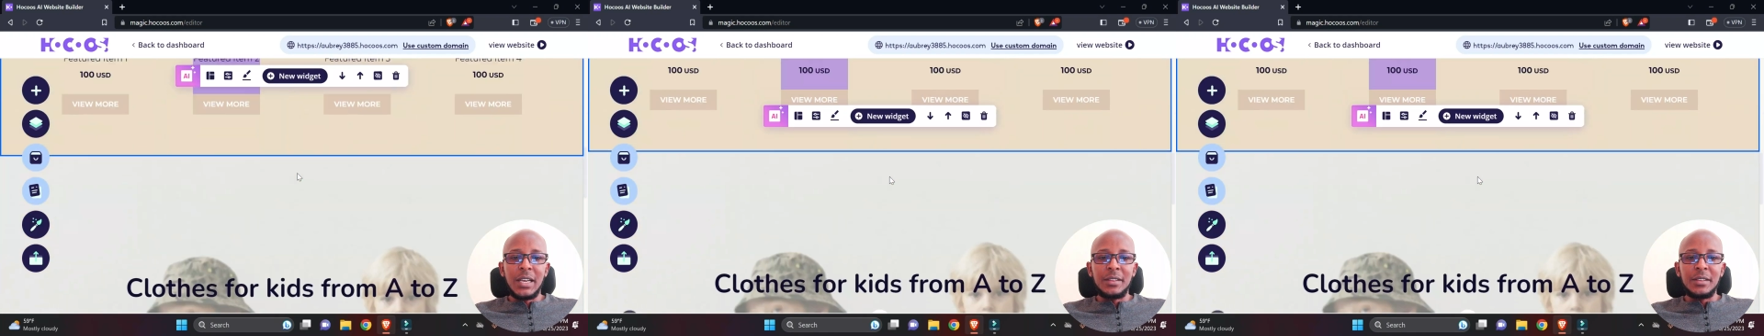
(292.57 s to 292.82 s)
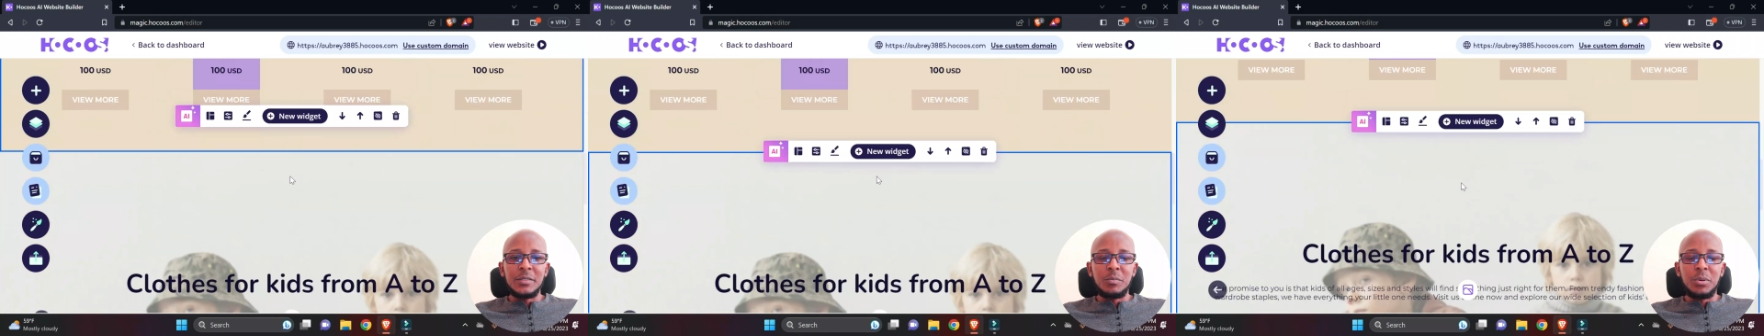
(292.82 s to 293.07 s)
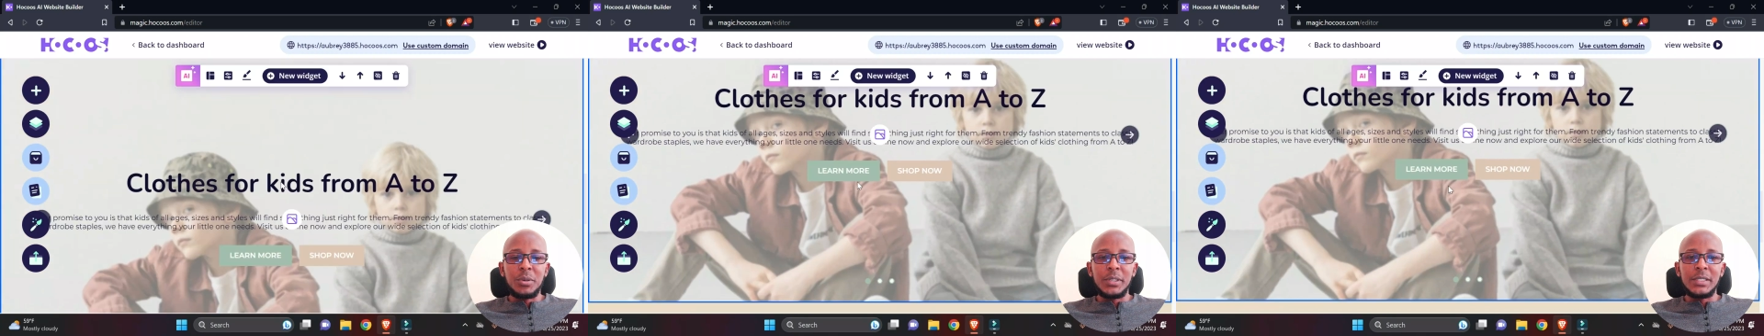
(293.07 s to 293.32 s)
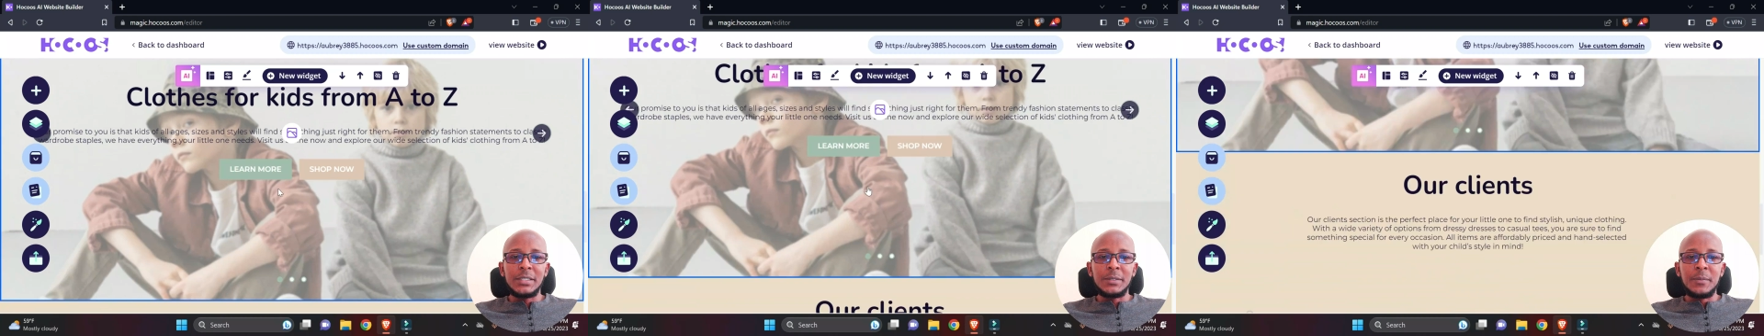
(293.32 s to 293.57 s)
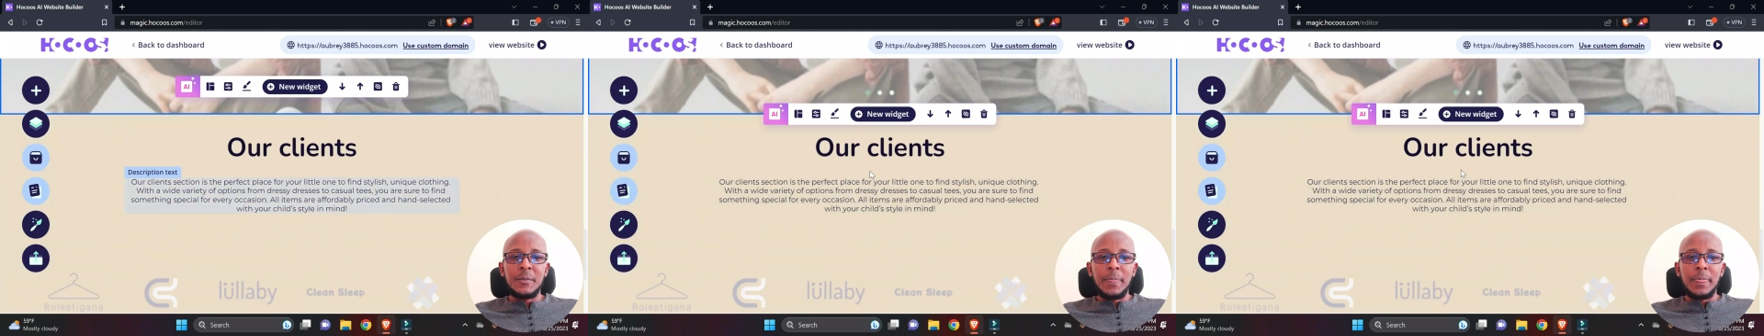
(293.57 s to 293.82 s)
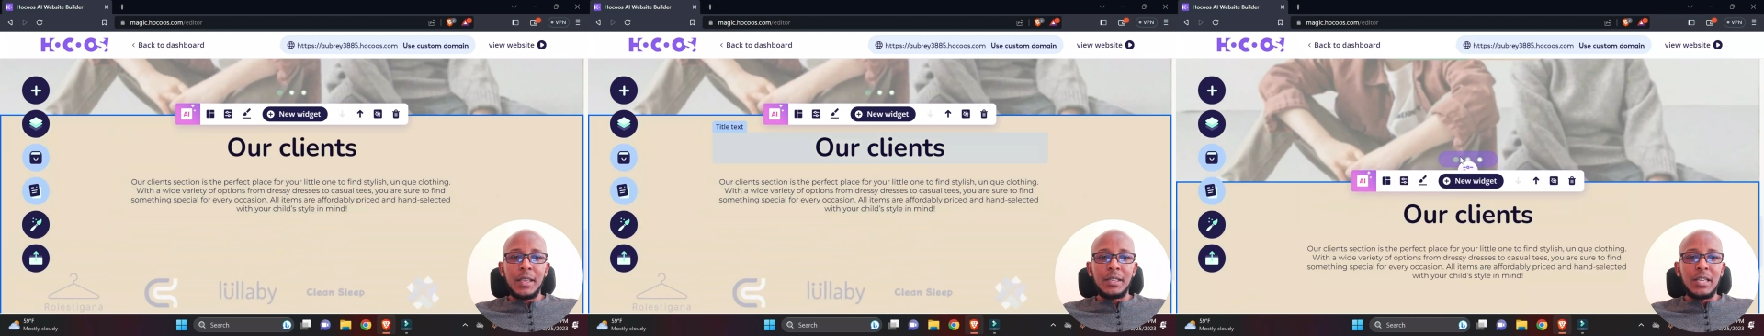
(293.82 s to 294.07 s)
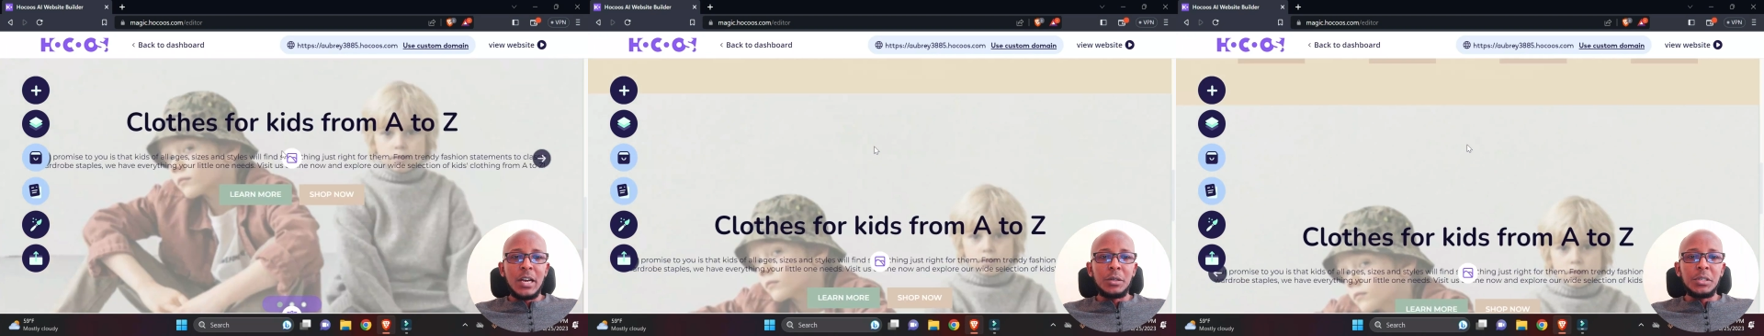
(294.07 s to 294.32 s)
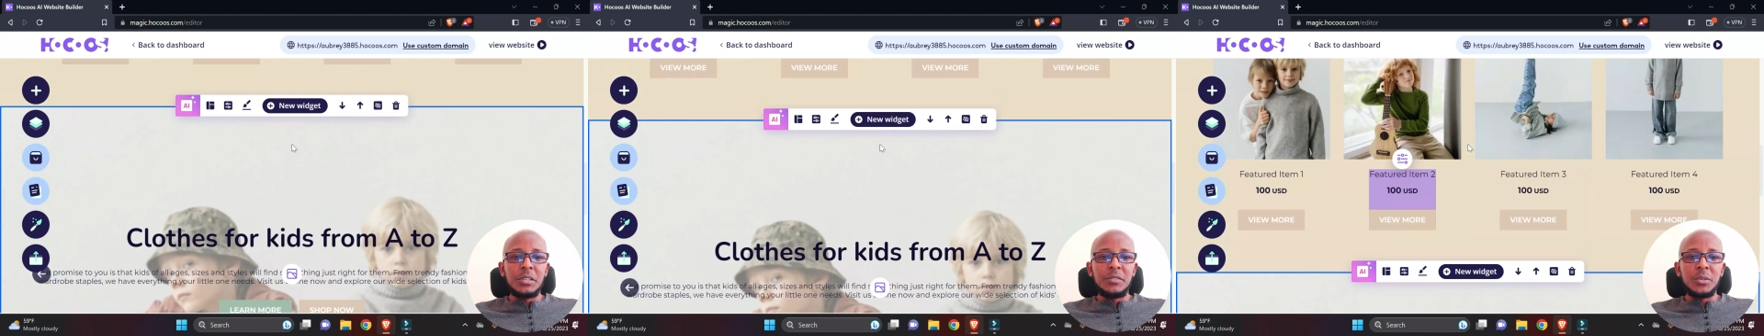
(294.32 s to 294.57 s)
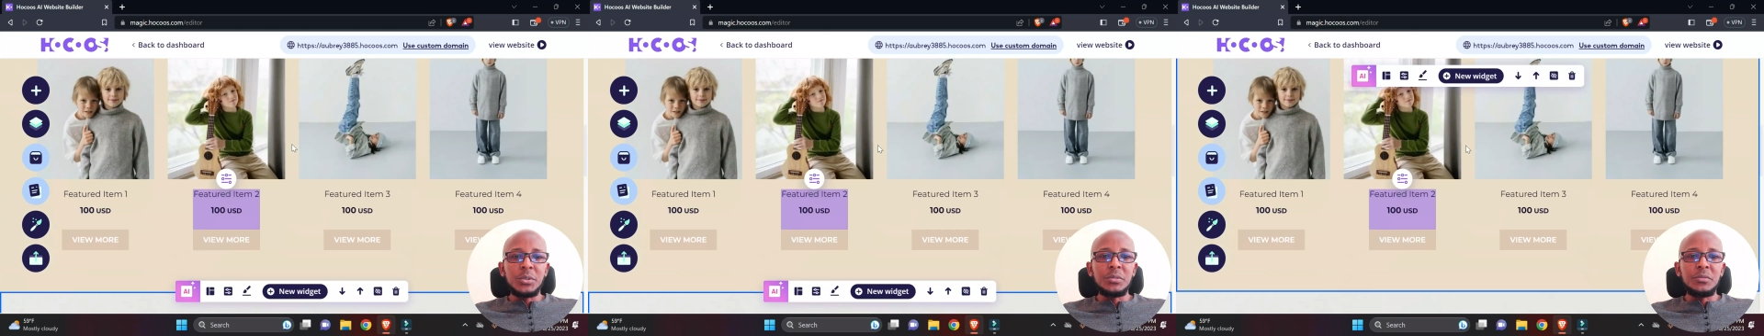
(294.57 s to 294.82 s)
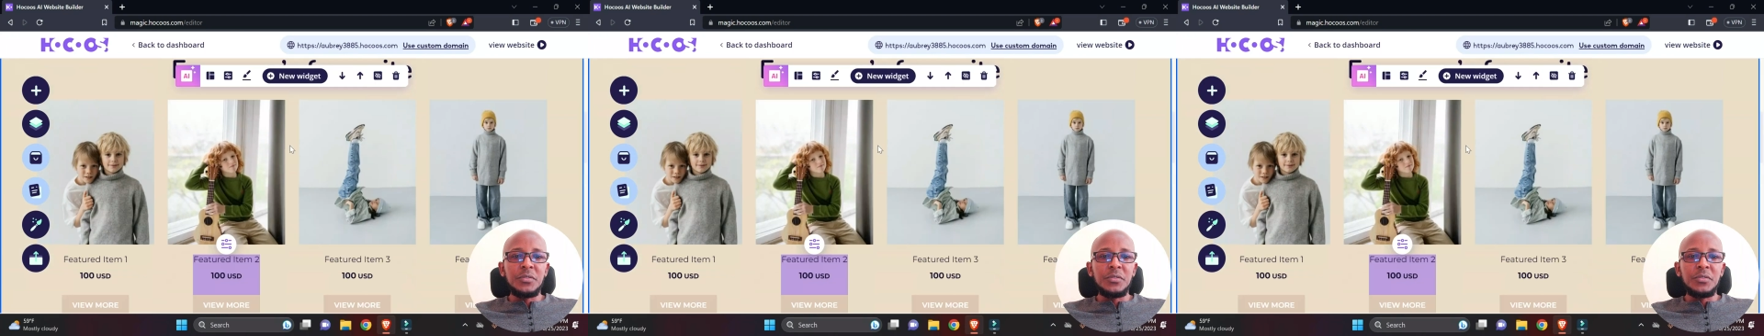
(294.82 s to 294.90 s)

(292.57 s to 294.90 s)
at this point. Now, if you want to